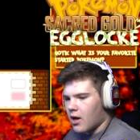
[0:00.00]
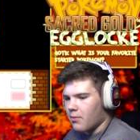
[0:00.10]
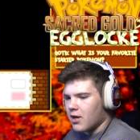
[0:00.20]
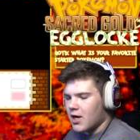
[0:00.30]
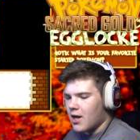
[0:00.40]
I'm
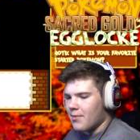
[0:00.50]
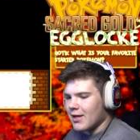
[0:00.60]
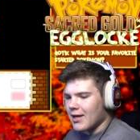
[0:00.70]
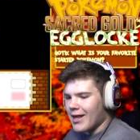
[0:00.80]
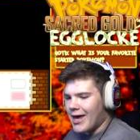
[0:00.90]
gonna name it
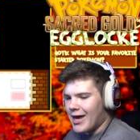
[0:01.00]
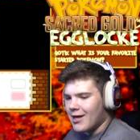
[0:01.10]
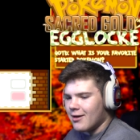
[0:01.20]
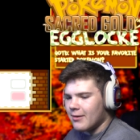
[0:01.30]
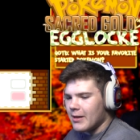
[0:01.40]

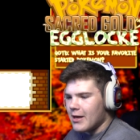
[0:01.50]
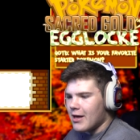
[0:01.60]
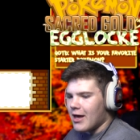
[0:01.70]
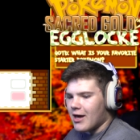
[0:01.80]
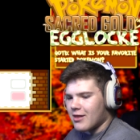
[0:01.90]
Lane,
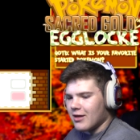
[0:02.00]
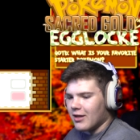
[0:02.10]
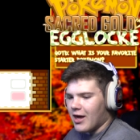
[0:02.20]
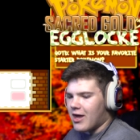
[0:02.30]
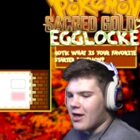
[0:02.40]
as in,
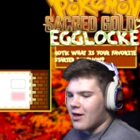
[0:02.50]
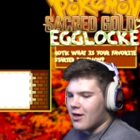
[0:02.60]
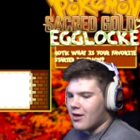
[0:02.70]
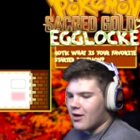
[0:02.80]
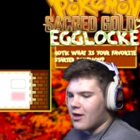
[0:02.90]
like,
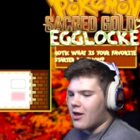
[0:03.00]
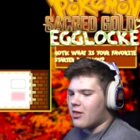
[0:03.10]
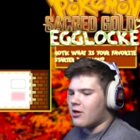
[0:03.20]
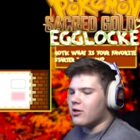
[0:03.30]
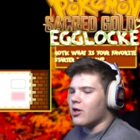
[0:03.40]
it's
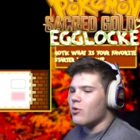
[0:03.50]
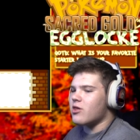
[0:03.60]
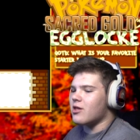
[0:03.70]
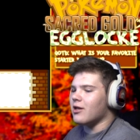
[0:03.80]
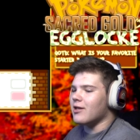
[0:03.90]

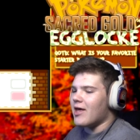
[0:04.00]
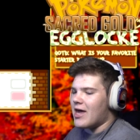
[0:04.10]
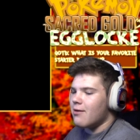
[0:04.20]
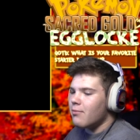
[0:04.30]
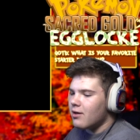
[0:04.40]
close to
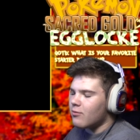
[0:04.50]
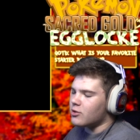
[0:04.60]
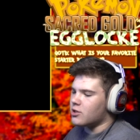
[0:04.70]
lame, which